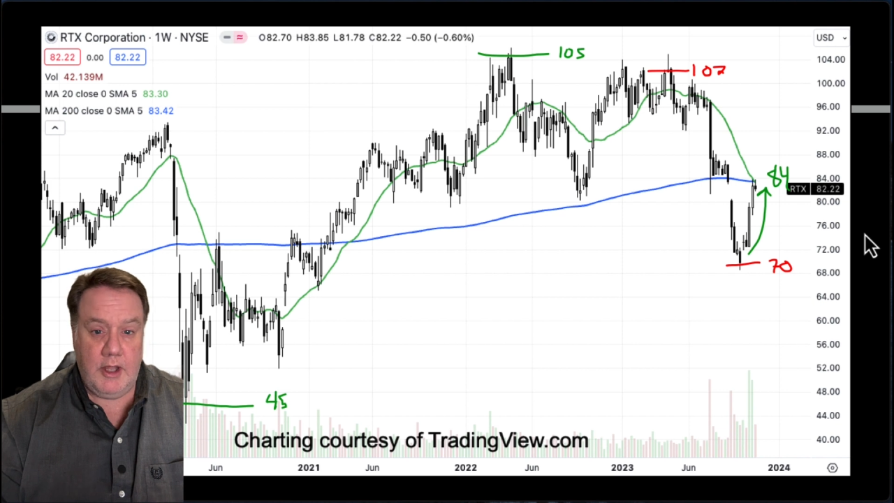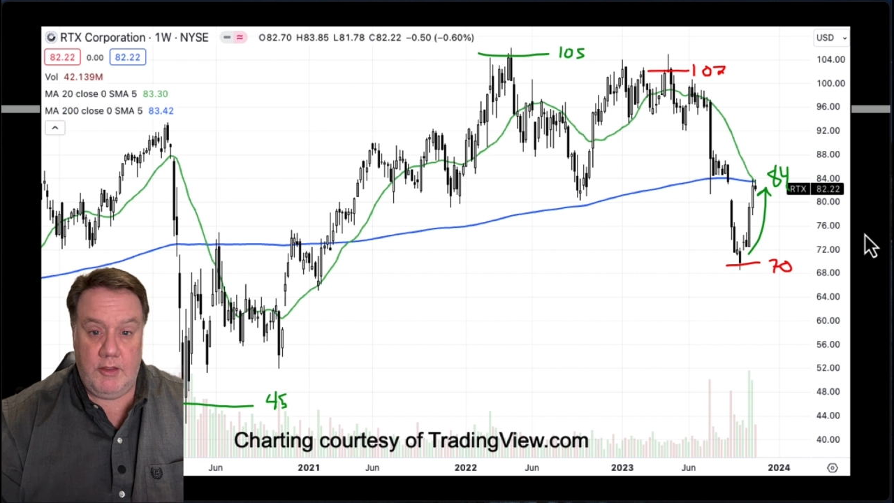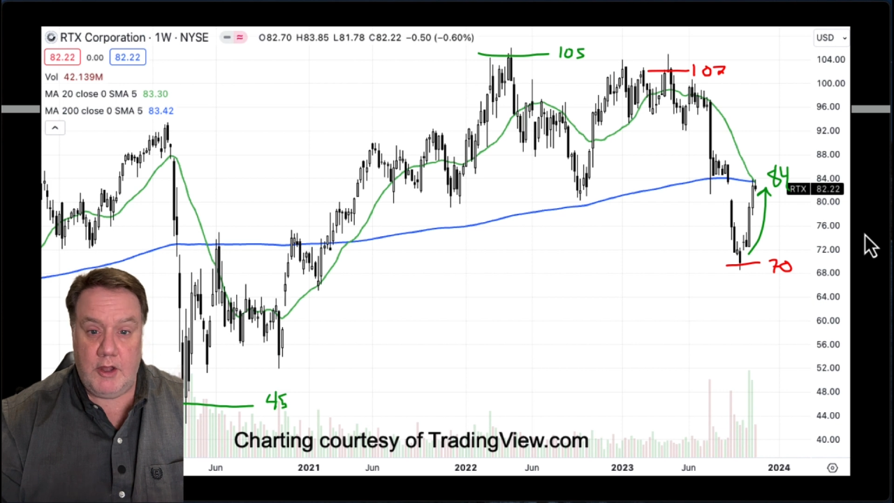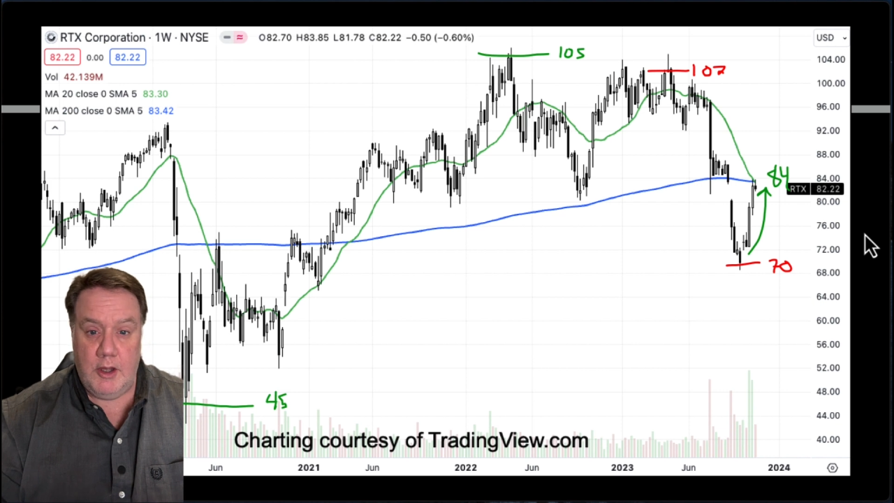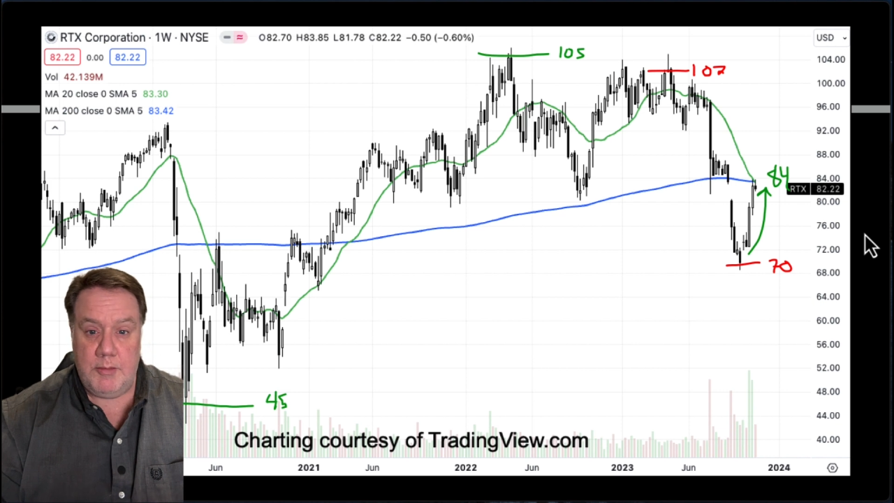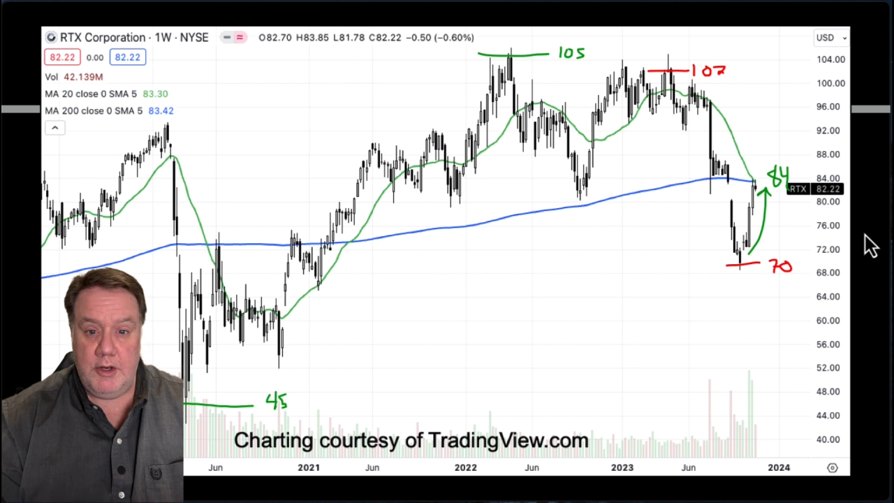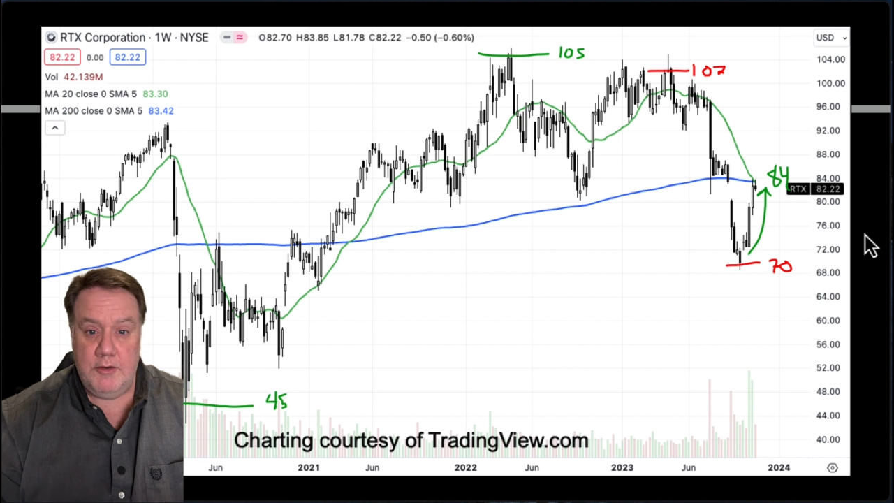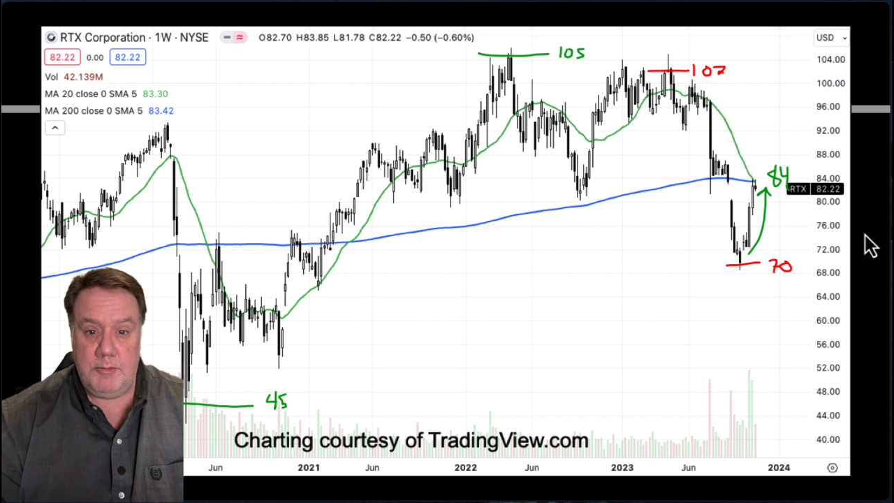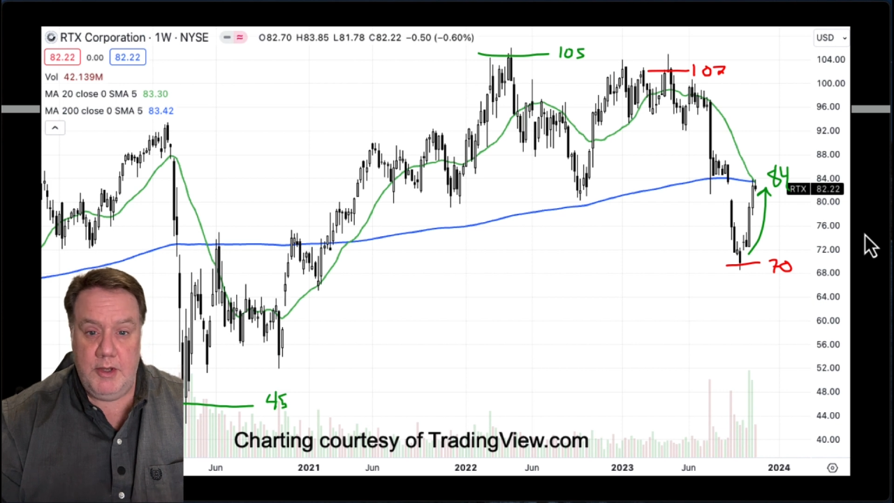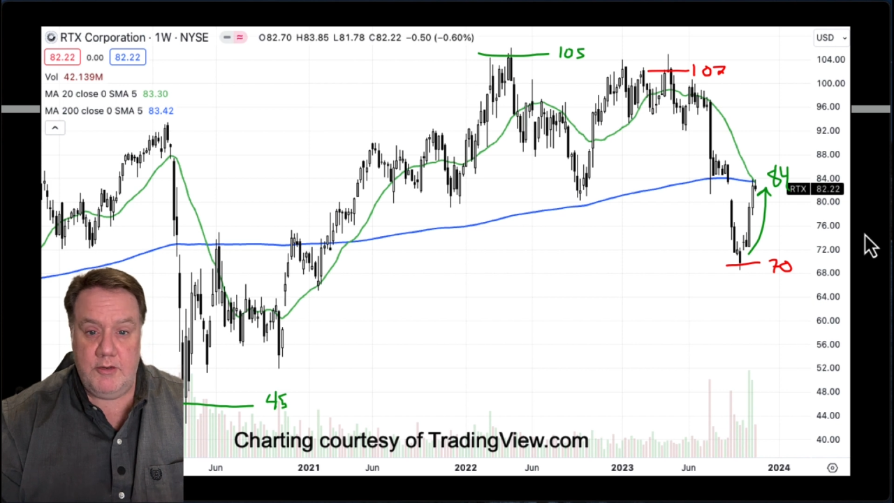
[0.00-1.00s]
in the
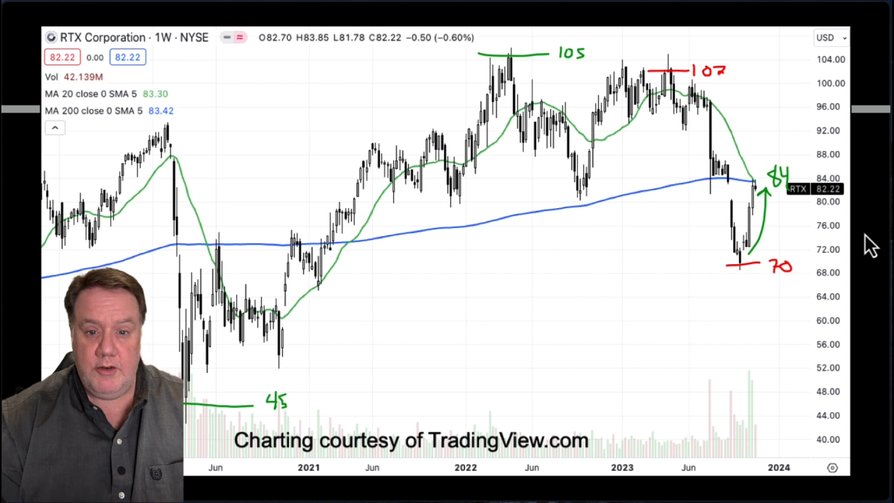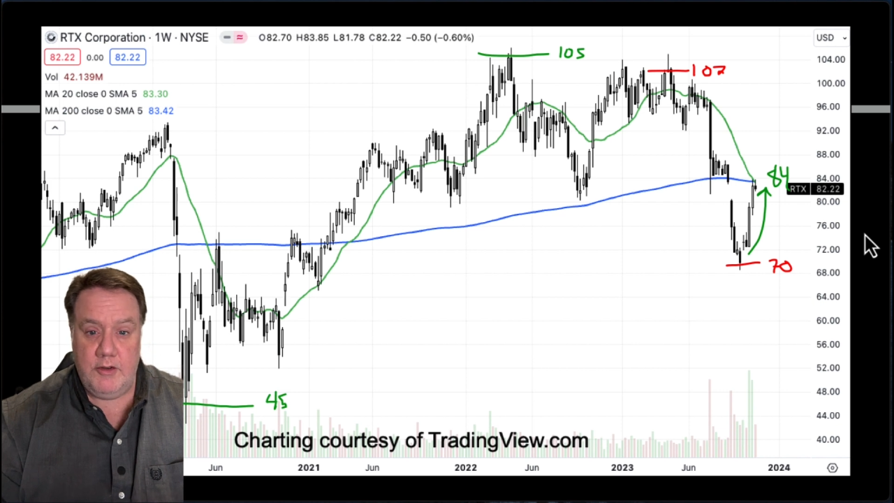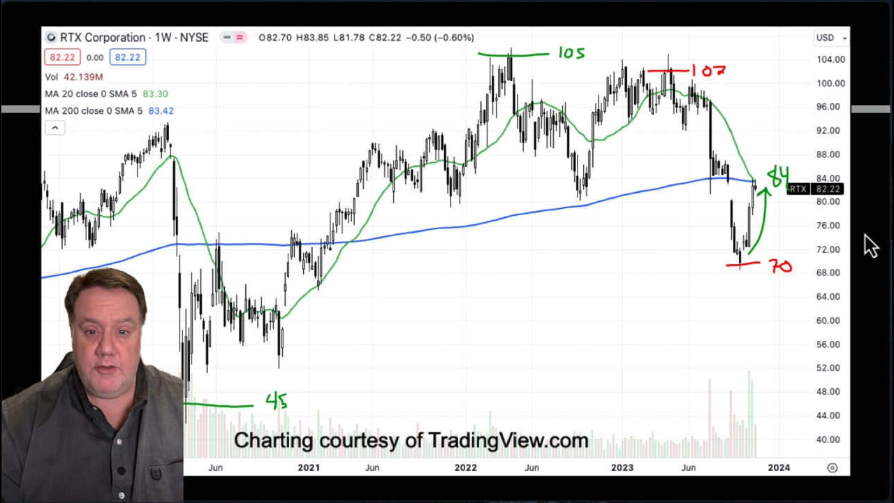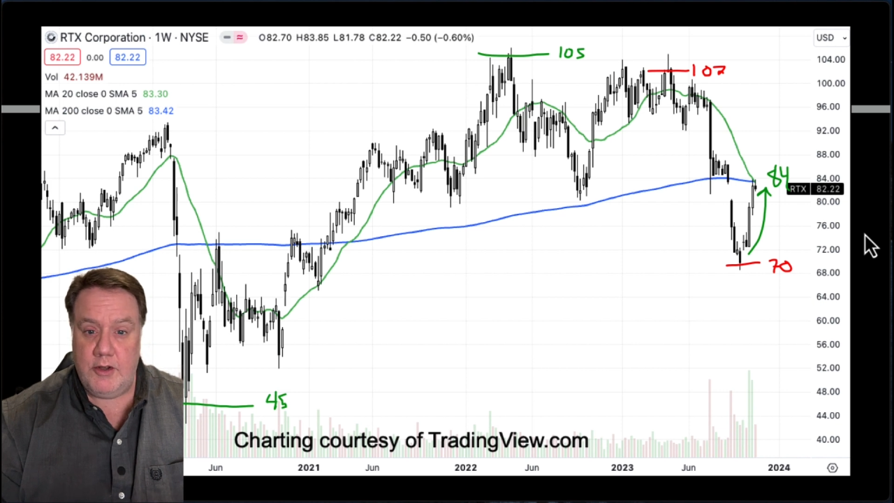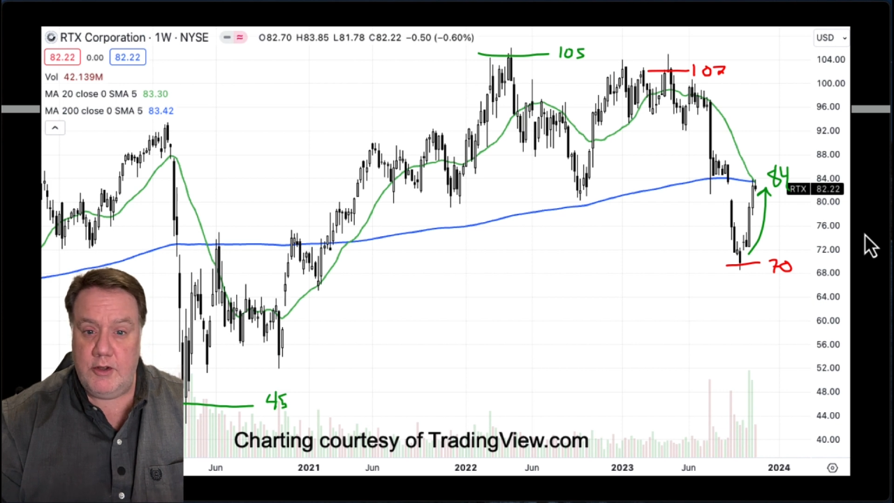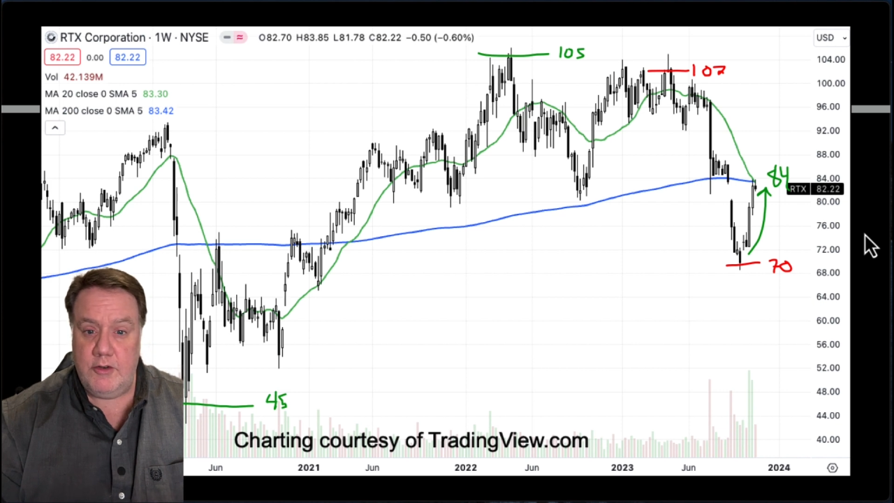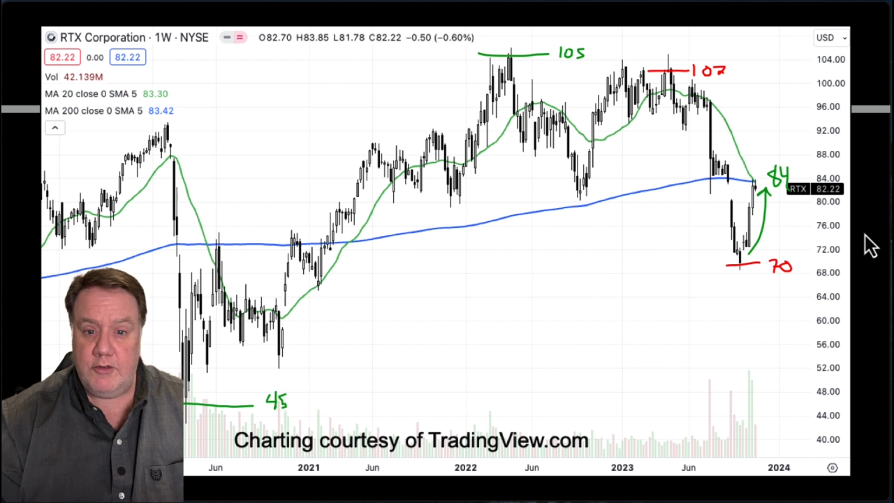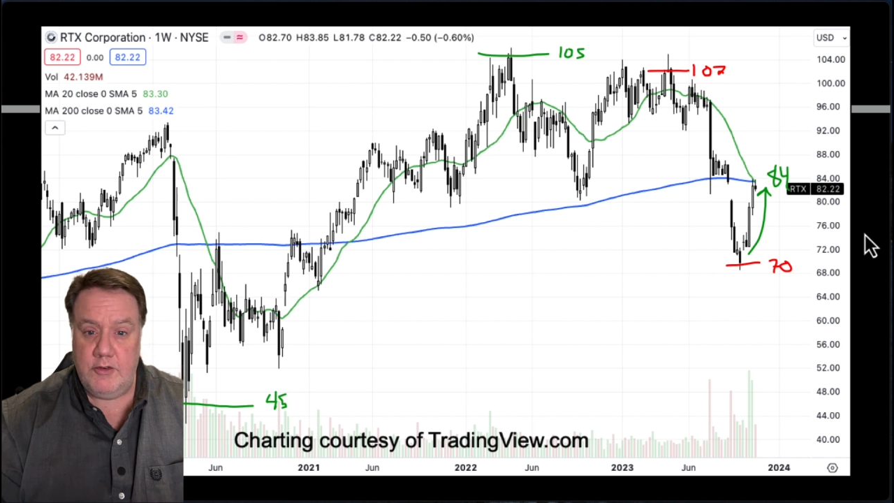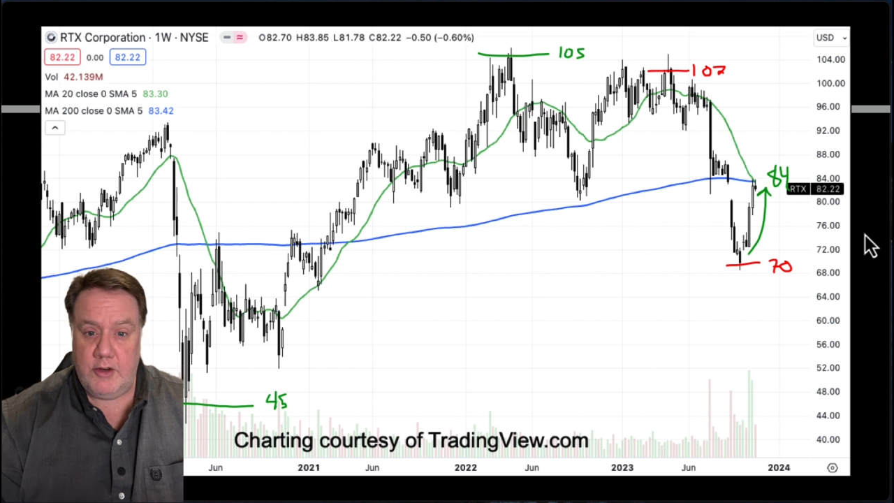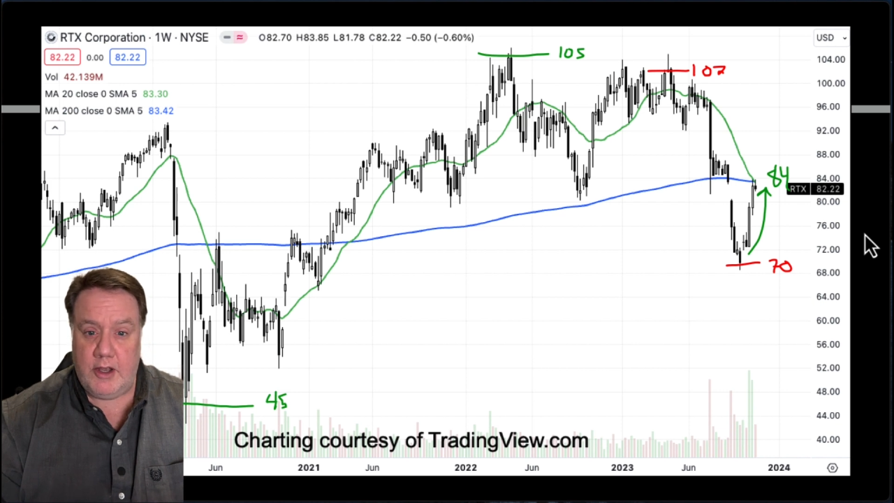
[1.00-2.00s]
company's business that could
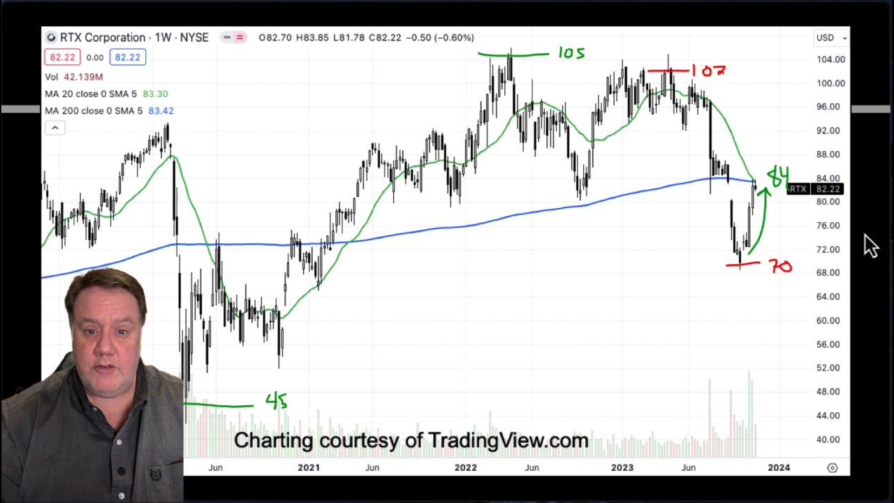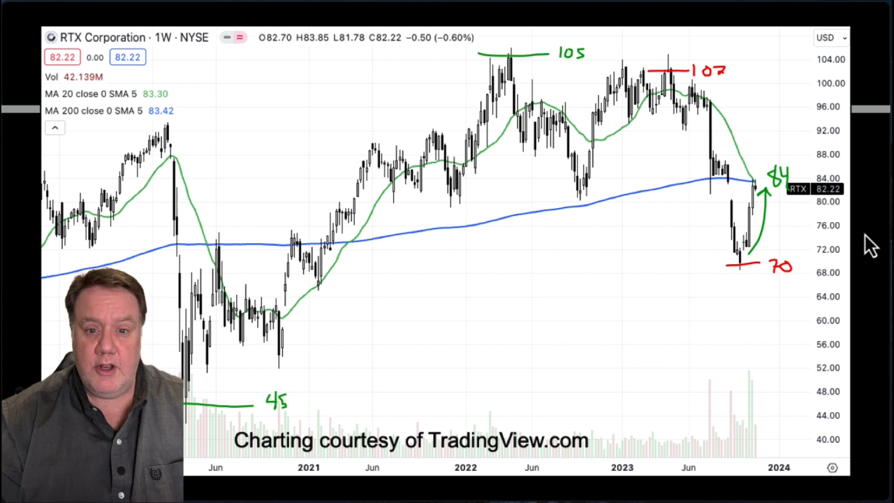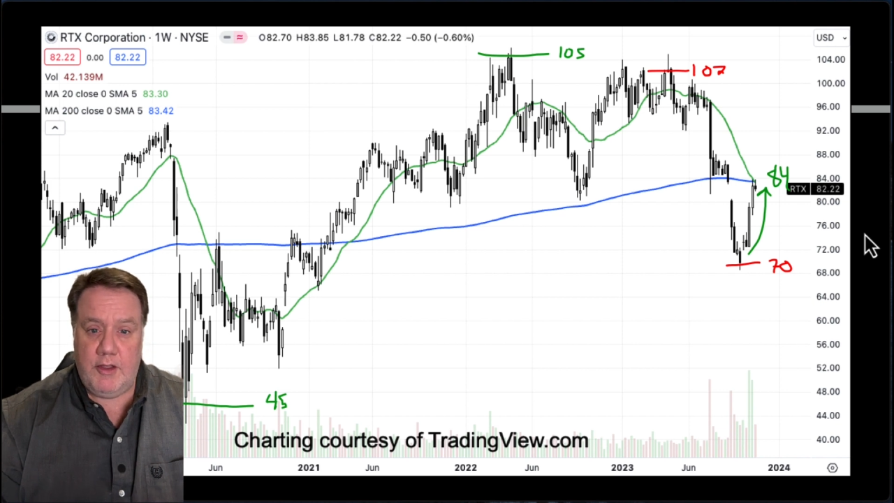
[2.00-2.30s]
suggest